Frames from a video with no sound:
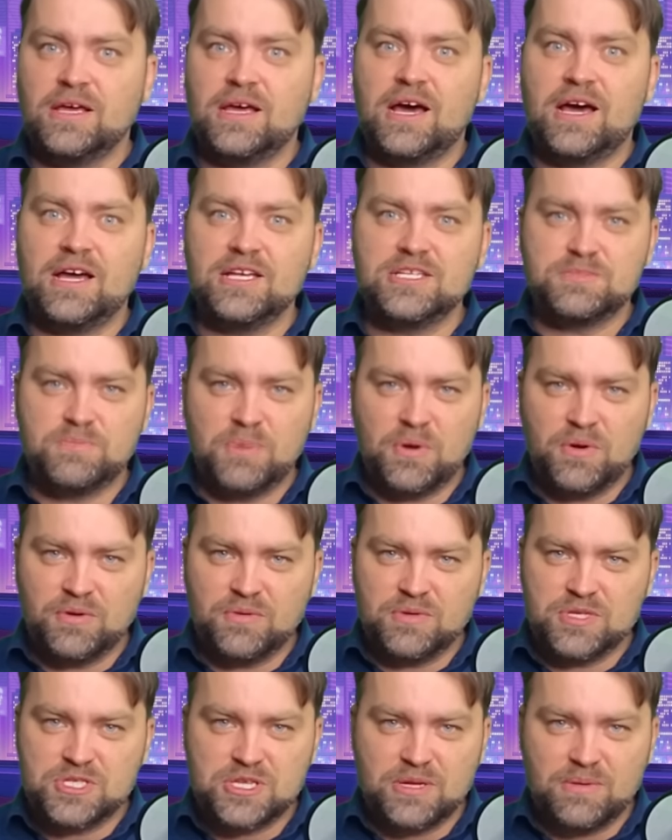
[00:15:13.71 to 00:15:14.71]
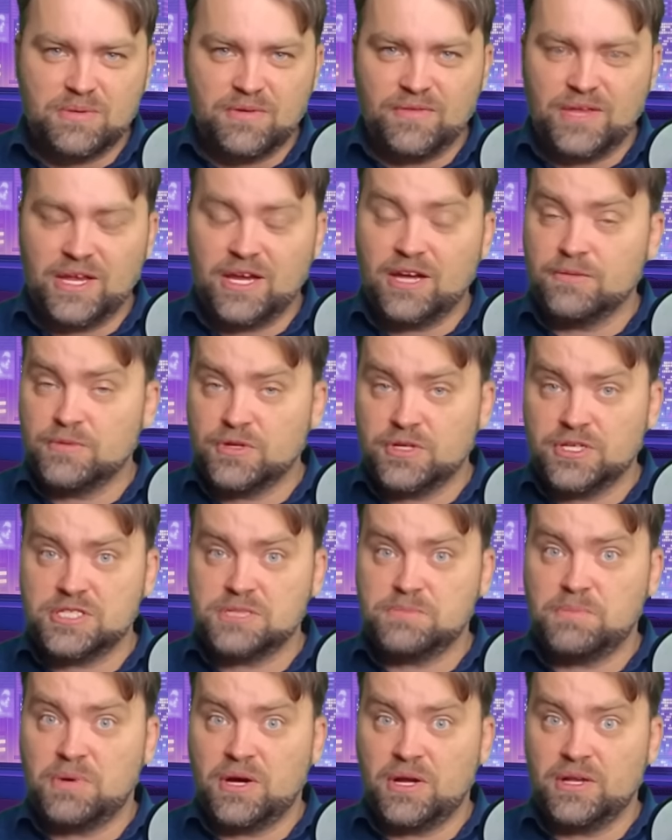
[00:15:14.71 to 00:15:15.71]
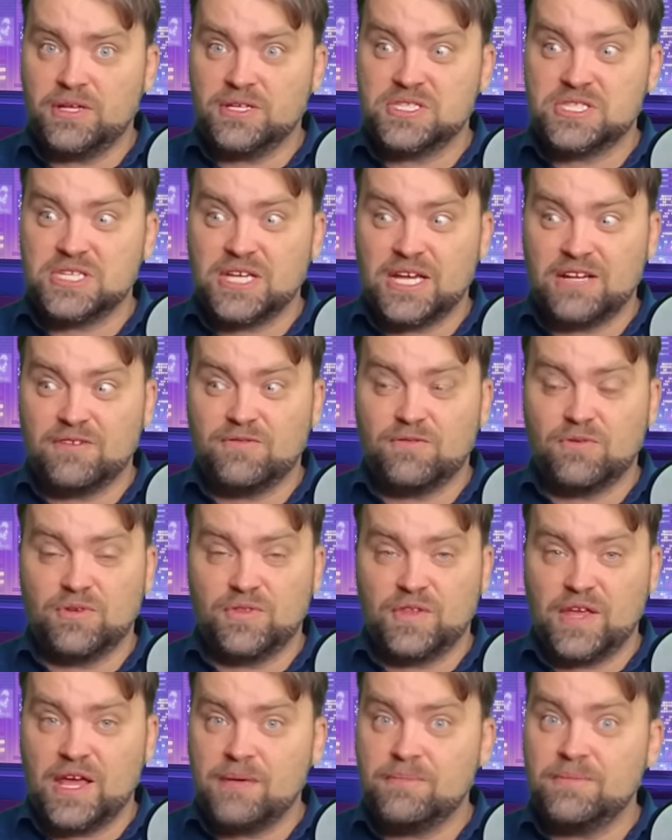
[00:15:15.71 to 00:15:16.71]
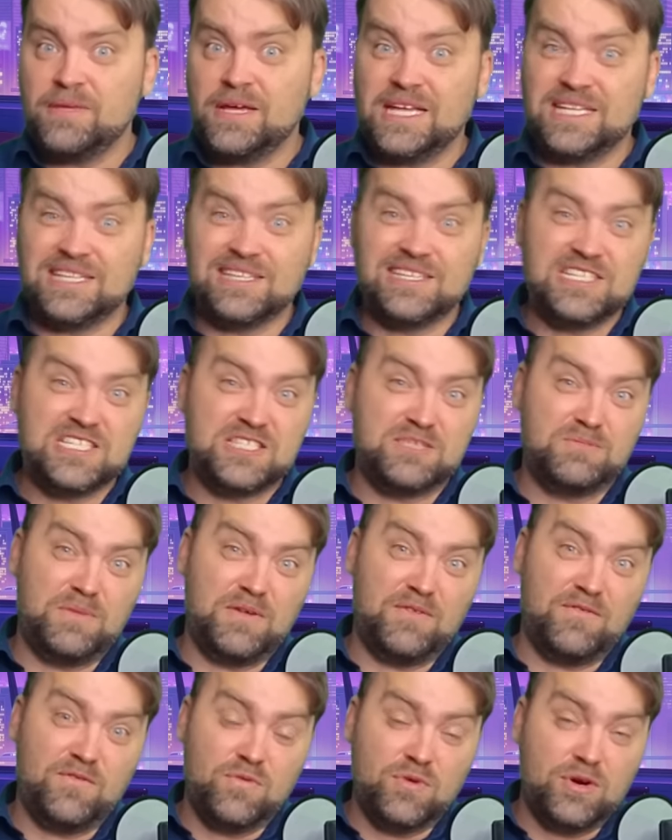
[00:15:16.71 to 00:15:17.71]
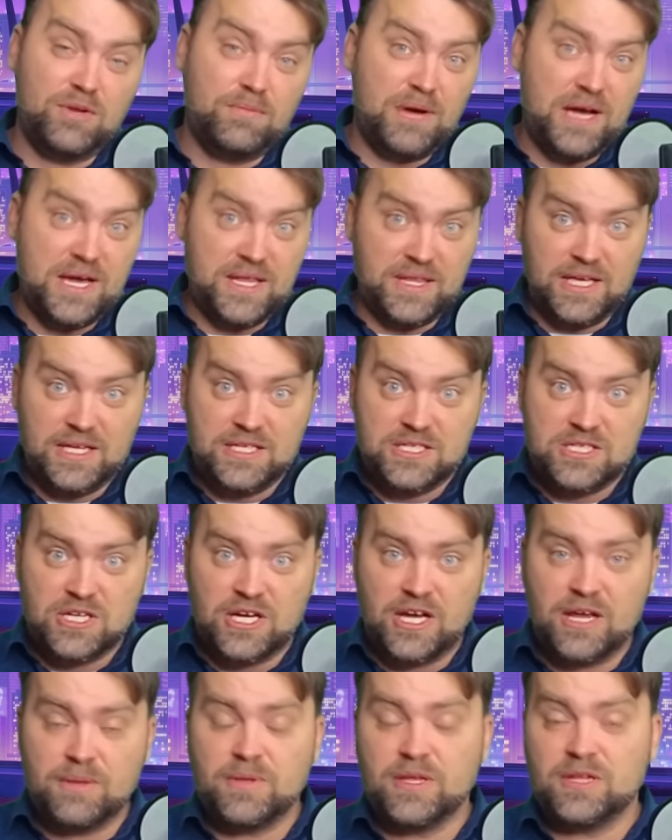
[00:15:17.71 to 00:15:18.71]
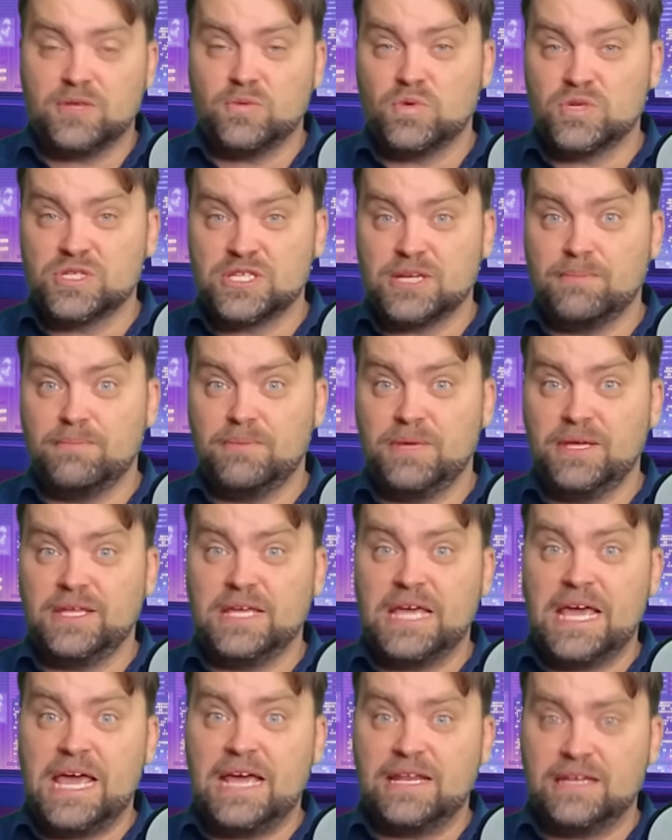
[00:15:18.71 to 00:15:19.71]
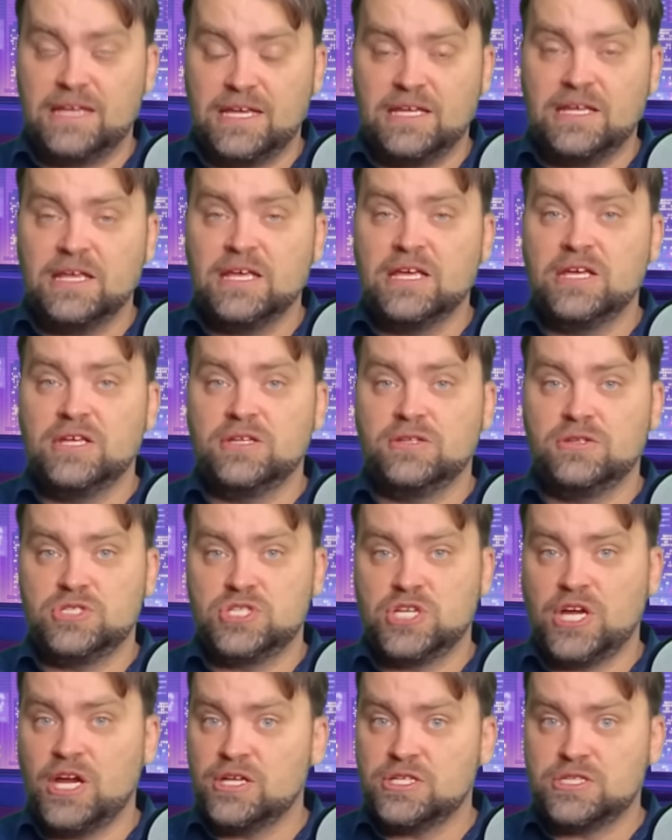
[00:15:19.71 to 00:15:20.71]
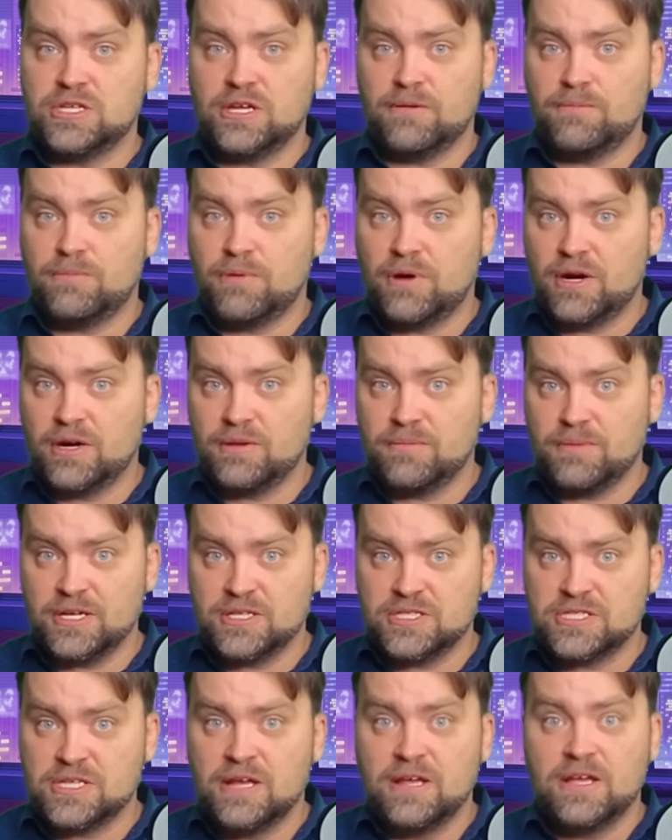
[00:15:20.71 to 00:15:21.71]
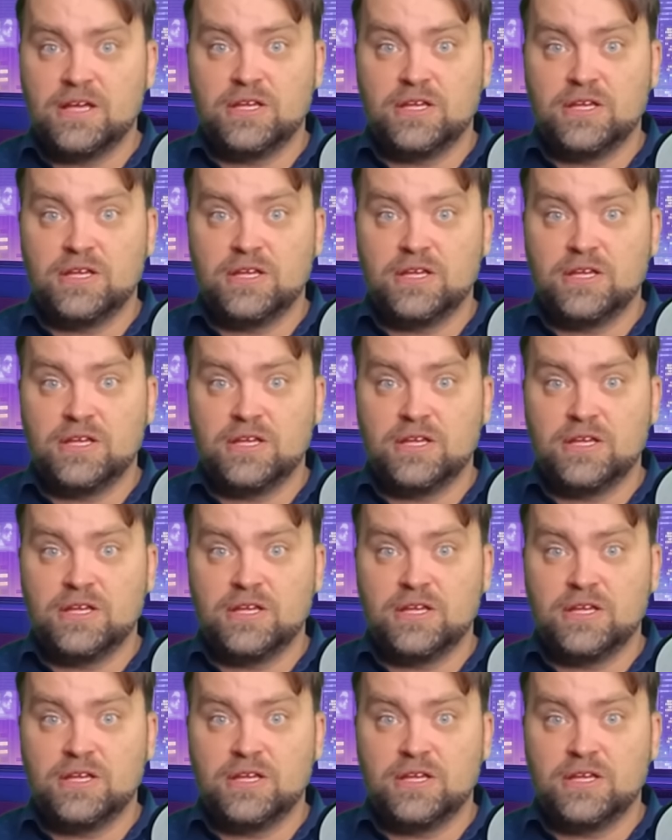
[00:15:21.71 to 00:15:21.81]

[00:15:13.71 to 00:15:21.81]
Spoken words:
I spoke with some of the Emirates pilots, and for them, at least before by that time, it was a big headache to change the apartments.